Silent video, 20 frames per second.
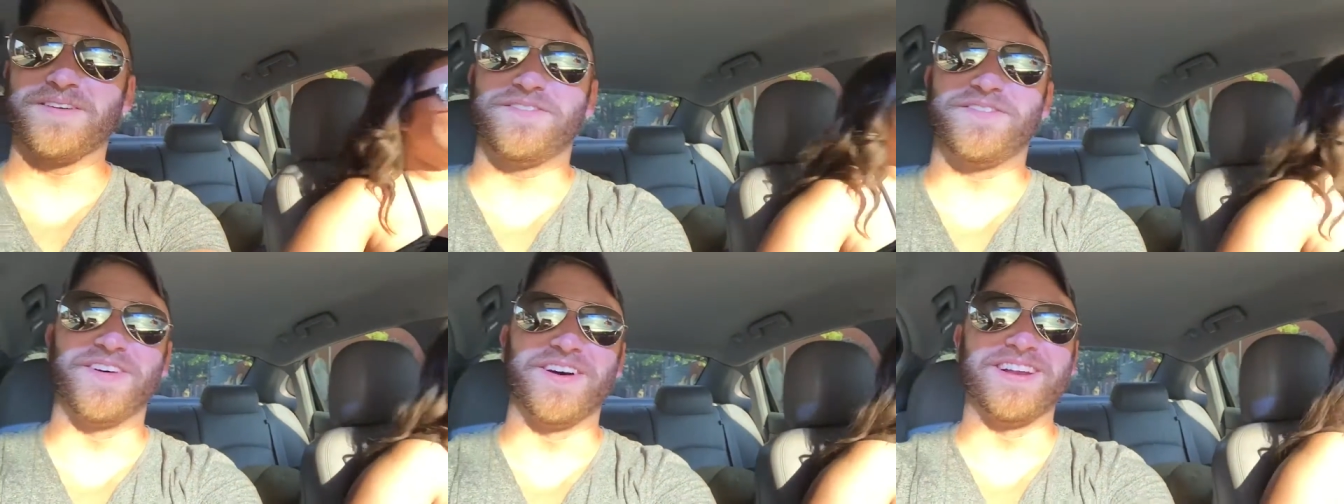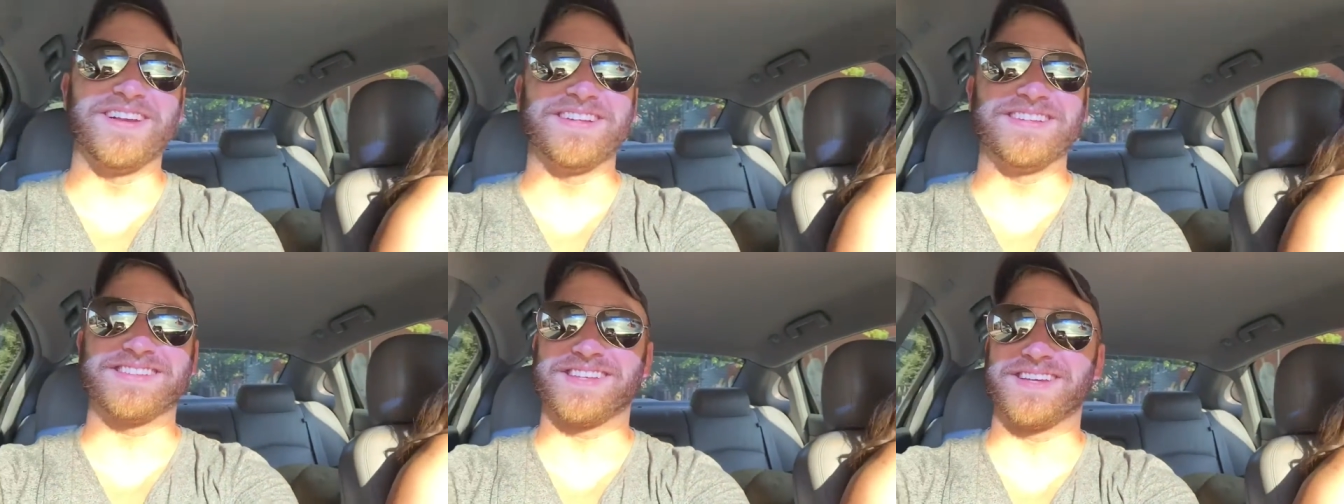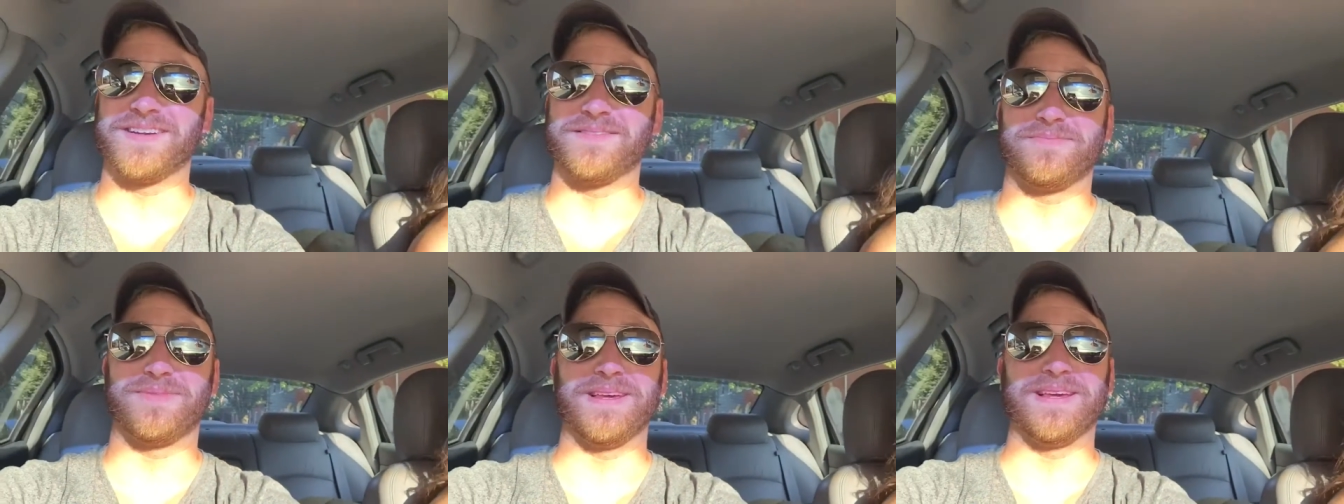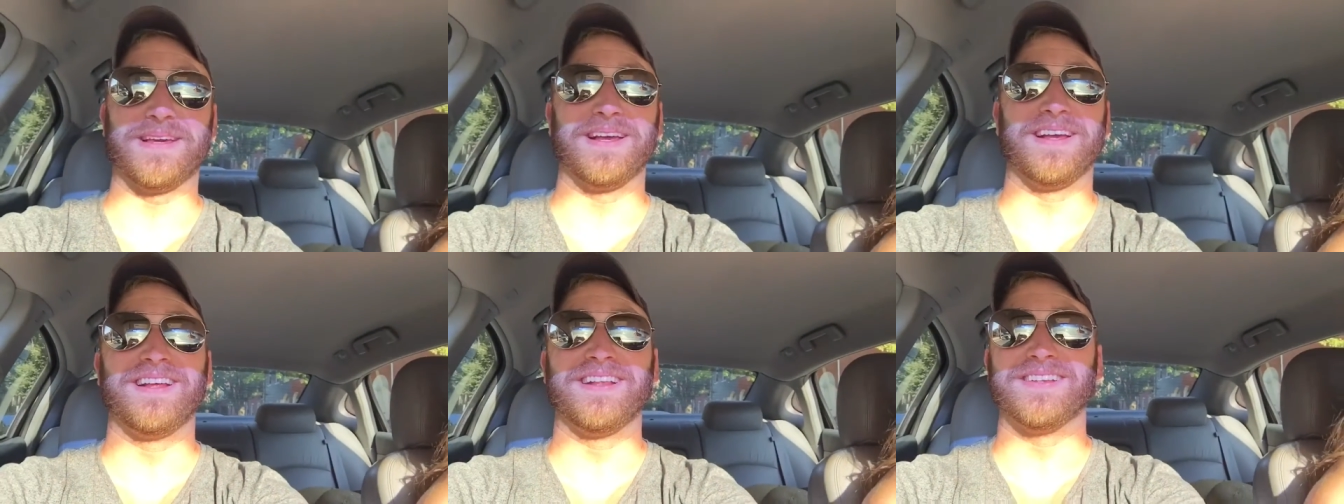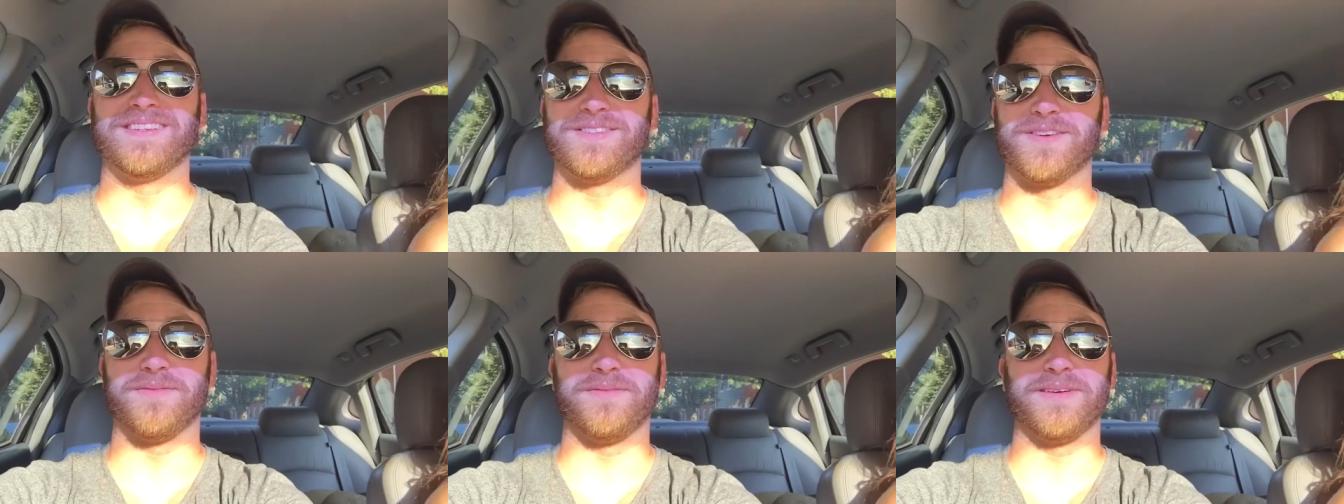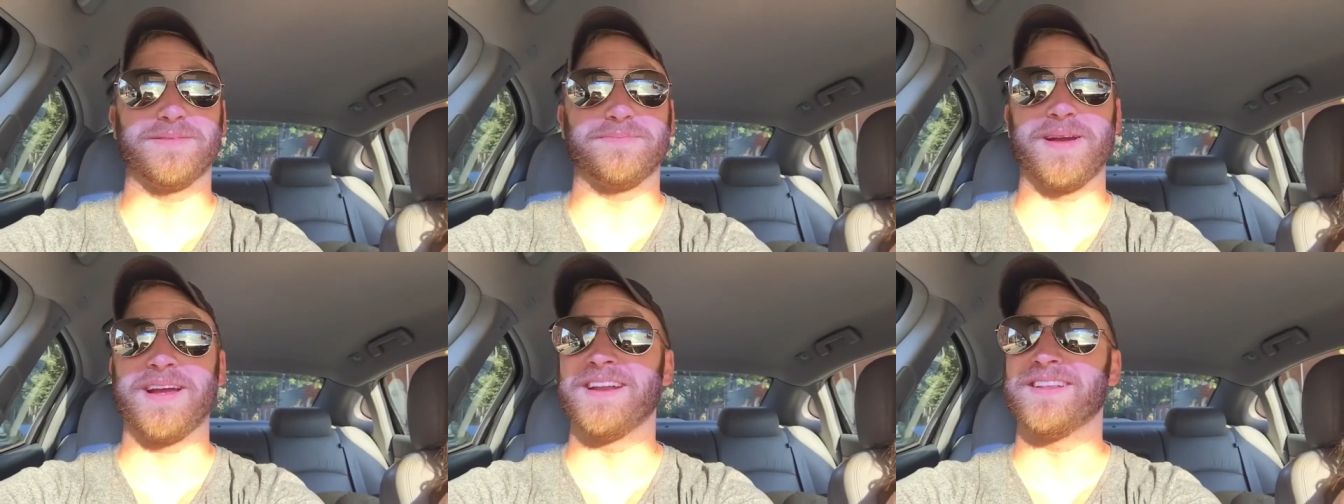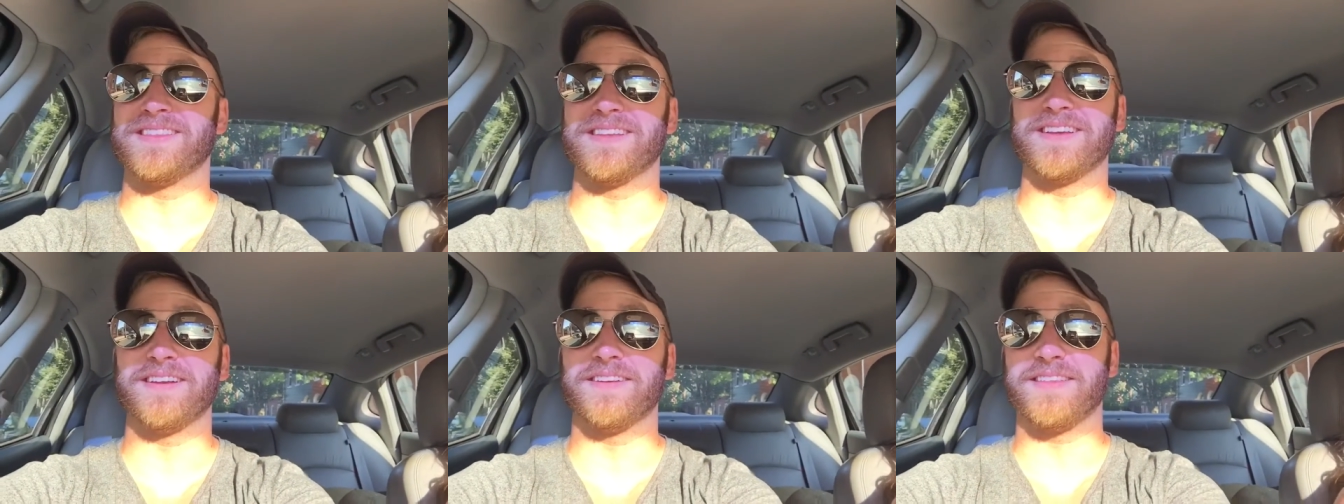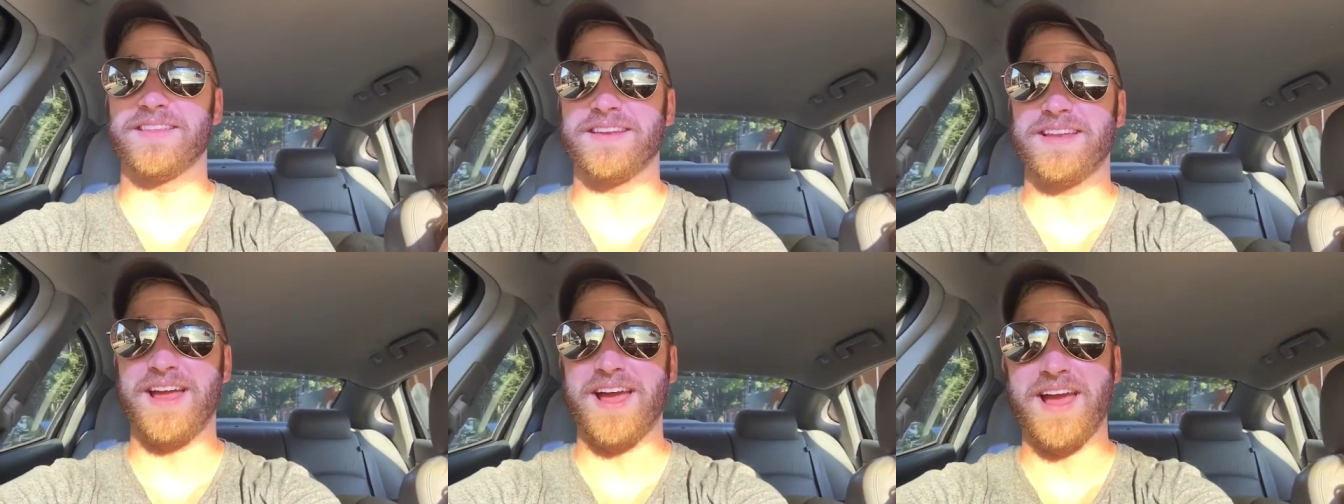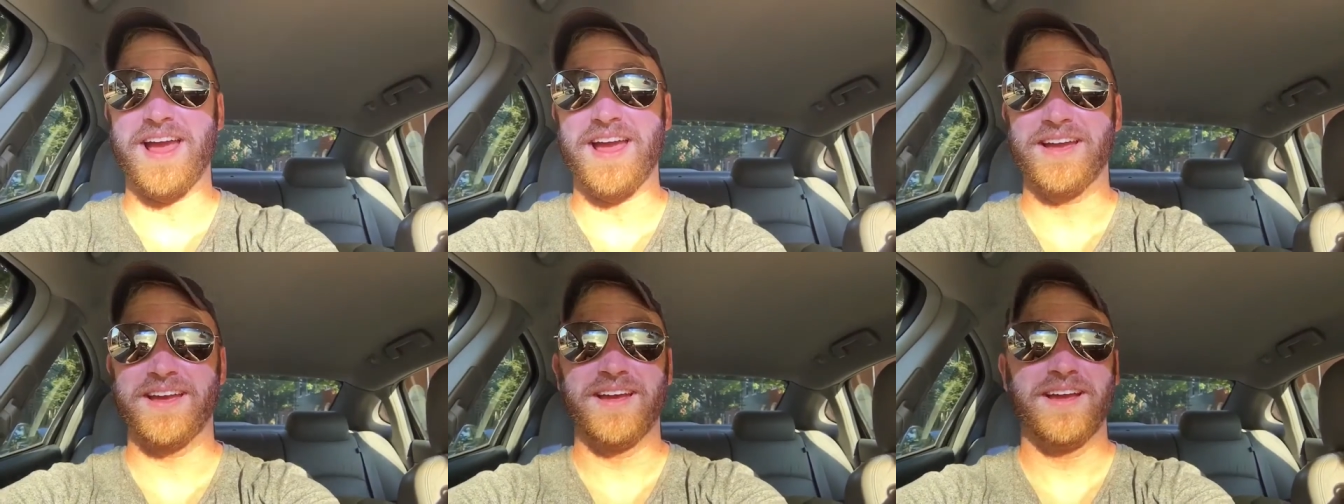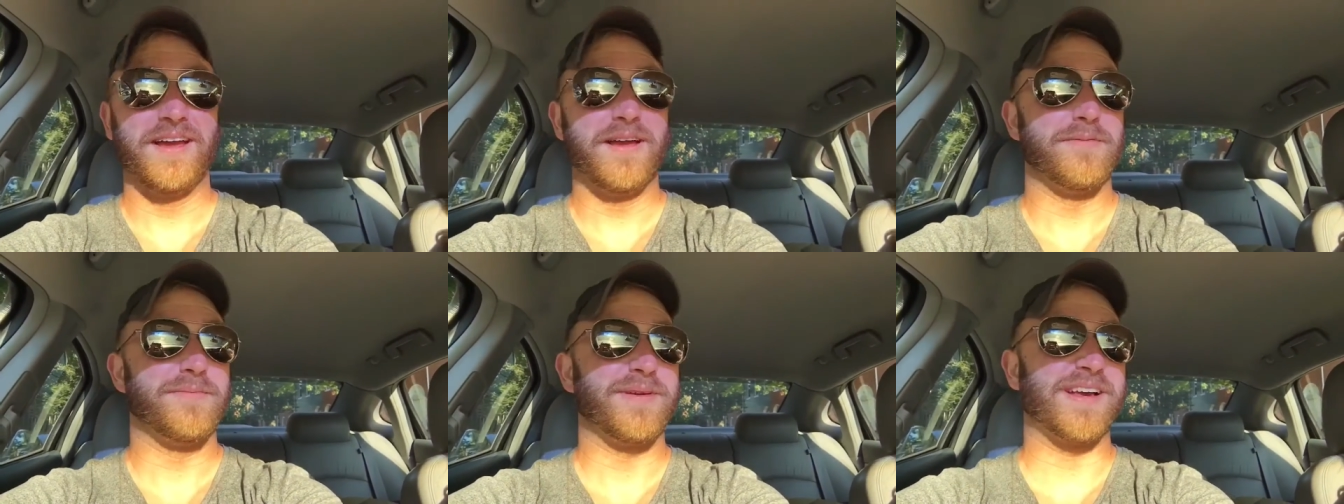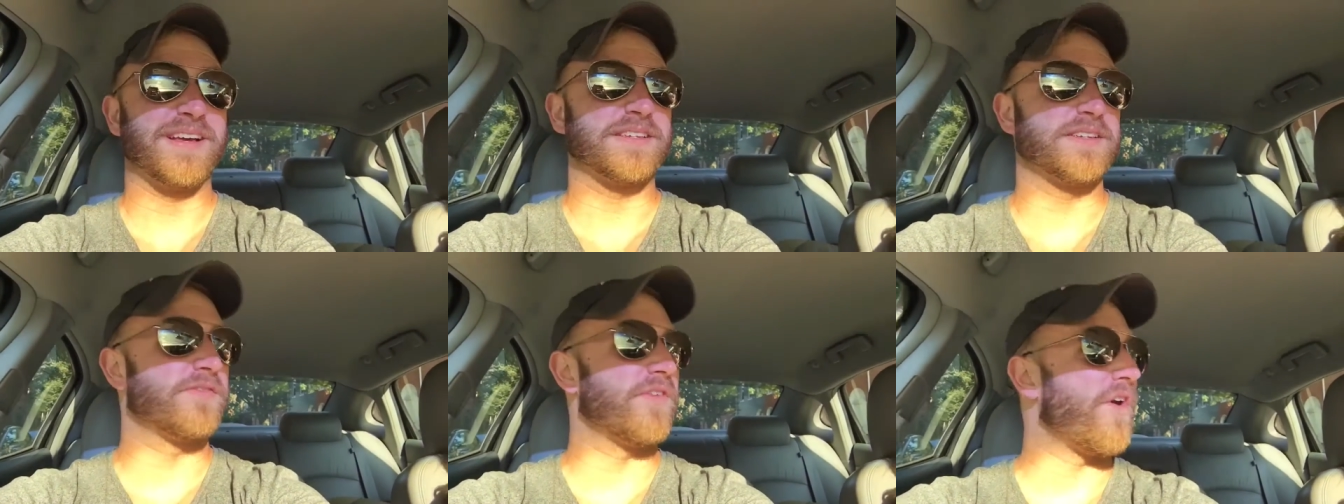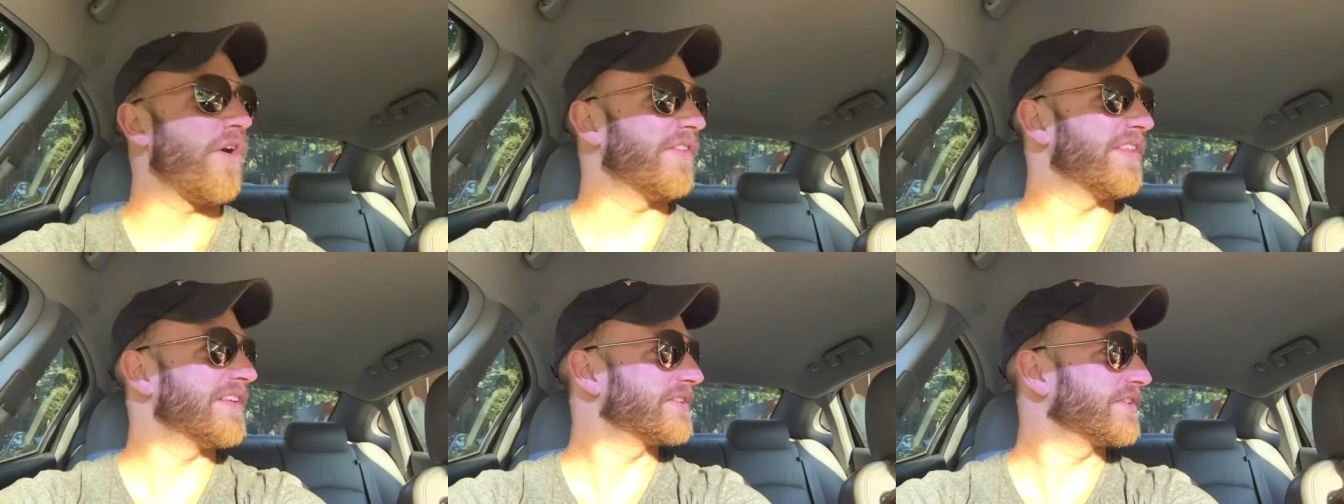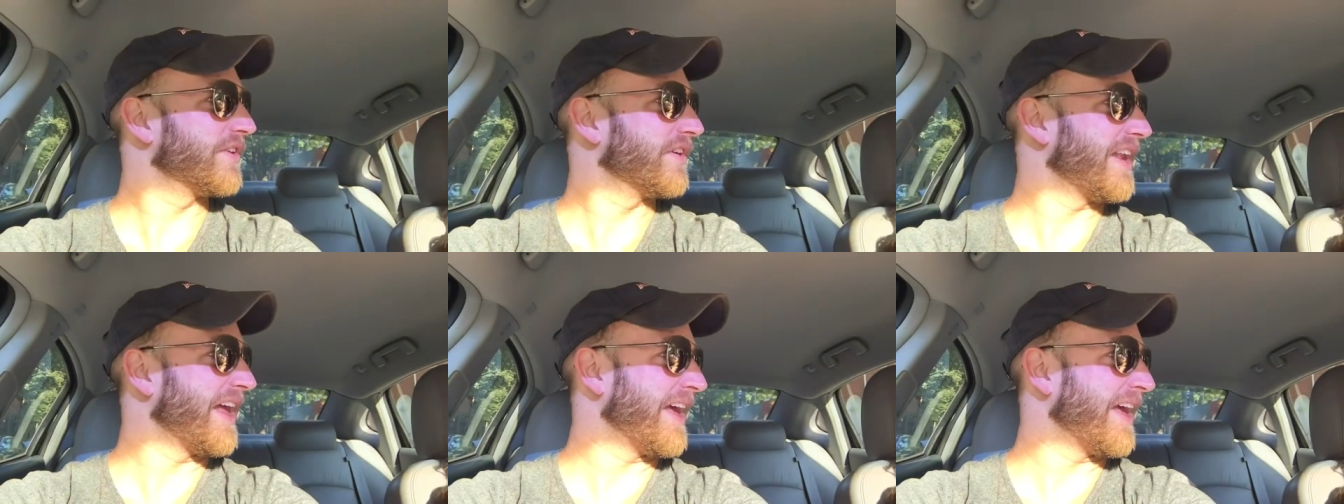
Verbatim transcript: foot is going to be in so much pain at the end of the day because of all this good